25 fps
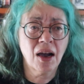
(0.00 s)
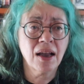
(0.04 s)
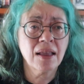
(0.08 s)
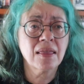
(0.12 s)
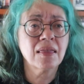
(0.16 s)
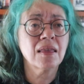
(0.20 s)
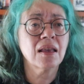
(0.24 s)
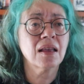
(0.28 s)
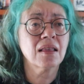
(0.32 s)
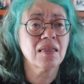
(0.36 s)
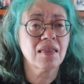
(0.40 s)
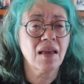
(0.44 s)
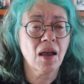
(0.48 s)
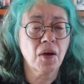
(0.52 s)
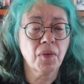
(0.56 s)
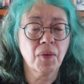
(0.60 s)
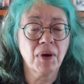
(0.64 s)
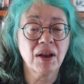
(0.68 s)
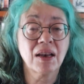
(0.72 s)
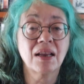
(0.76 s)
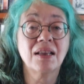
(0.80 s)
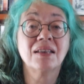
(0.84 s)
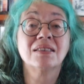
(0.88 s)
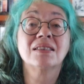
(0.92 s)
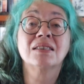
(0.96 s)
I think that
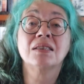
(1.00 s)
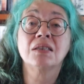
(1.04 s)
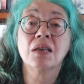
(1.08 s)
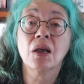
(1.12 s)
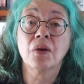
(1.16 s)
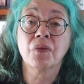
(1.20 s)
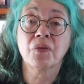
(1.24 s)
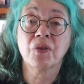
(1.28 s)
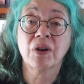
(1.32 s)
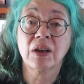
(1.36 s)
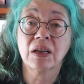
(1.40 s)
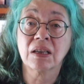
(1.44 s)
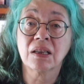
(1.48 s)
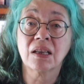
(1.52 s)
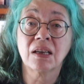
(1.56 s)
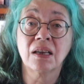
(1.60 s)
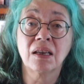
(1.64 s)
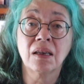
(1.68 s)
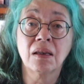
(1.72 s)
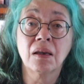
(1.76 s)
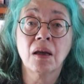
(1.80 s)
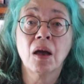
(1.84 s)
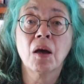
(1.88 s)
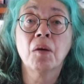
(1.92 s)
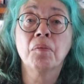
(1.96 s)
one is
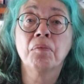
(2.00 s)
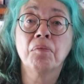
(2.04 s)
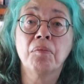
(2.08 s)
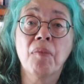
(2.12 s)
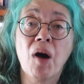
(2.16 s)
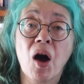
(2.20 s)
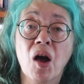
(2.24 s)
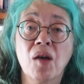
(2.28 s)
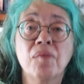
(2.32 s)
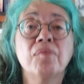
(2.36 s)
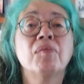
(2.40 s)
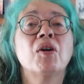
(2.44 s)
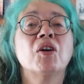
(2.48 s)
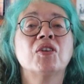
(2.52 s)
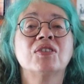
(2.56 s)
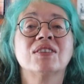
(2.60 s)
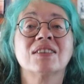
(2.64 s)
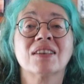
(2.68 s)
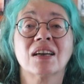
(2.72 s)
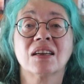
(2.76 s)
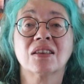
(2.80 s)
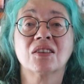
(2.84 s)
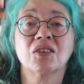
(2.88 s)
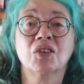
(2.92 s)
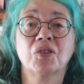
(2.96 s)
definitely my
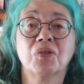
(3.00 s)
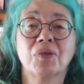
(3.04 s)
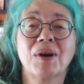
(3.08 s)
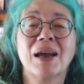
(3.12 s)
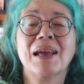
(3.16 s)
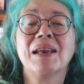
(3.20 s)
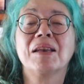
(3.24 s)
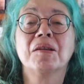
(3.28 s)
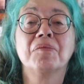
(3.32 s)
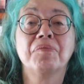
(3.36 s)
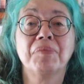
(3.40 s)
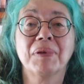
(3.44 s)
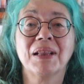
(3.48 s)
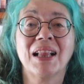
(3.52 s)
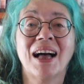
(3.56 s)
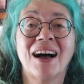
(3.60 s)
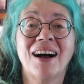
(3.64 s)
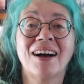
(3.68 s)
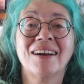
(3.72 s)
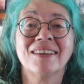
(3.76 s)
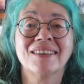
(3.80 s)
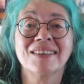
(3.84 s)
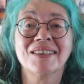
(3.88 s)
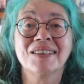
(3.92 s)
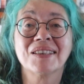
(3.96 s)
most underrated
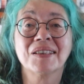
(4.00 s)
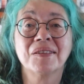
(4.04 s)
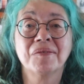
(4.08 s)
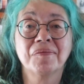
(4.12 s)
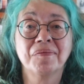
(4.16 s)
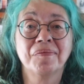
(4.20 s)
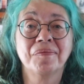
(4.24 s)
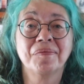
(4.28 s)
plant.